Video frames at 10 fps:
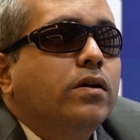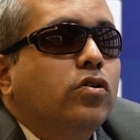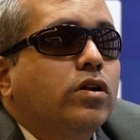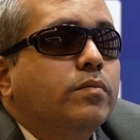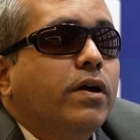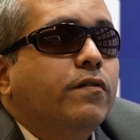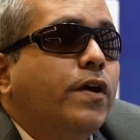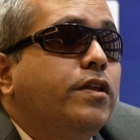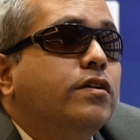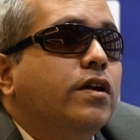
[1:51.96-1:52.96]
got my
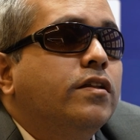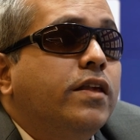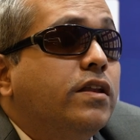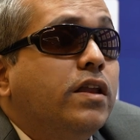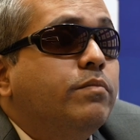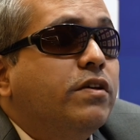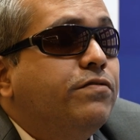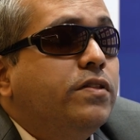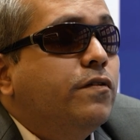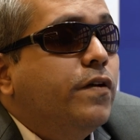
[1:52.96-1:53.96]
rating. At that time, the
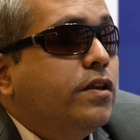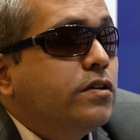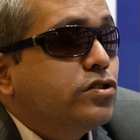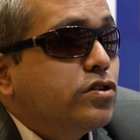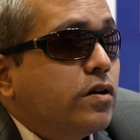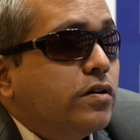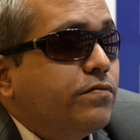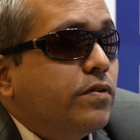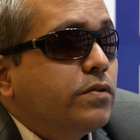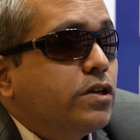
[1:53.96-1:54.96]
FIDE rating started
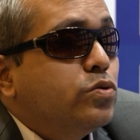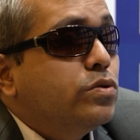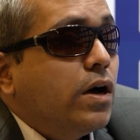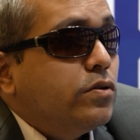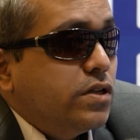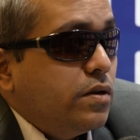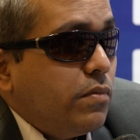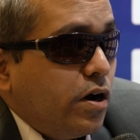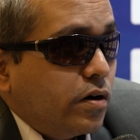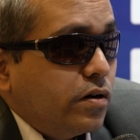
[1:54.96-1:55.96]
from the 2000
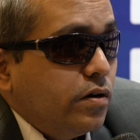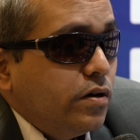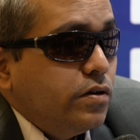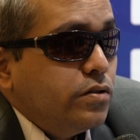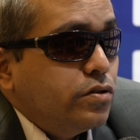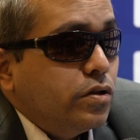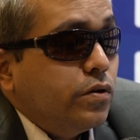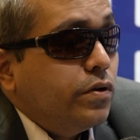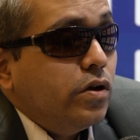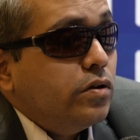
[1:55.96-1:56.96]
mark. So
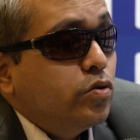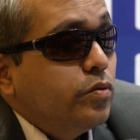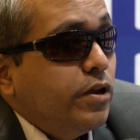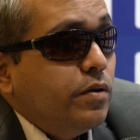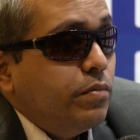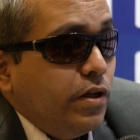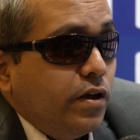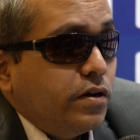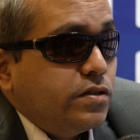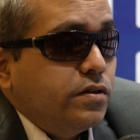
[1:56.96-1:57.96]
there were not too many
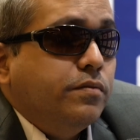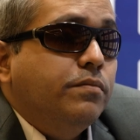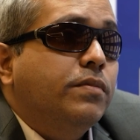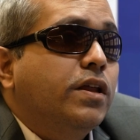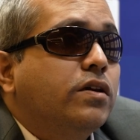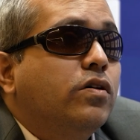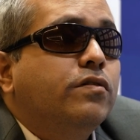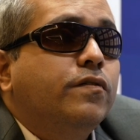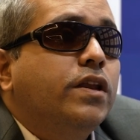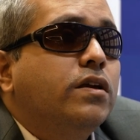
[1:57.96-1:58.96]
players, but I
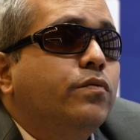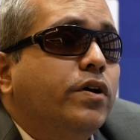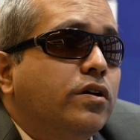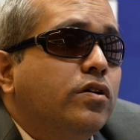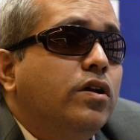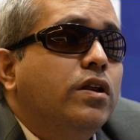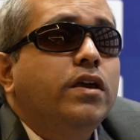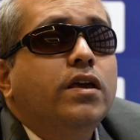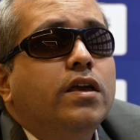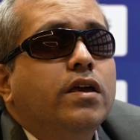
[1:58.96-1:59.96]
got rating quite
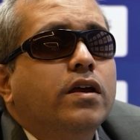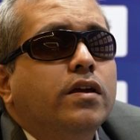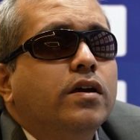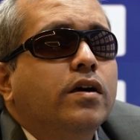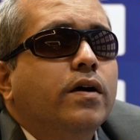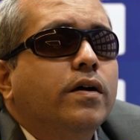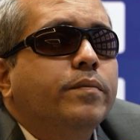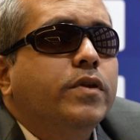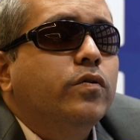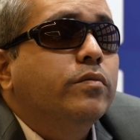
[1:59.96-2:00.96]
early
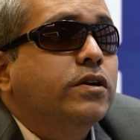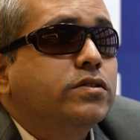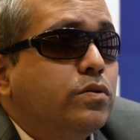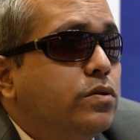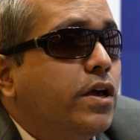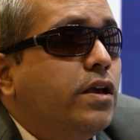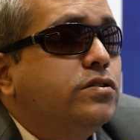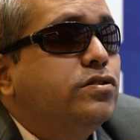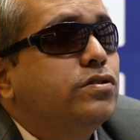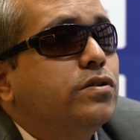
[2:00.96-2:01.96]
during my school
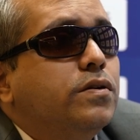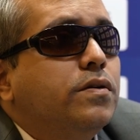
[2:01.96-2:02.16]
days.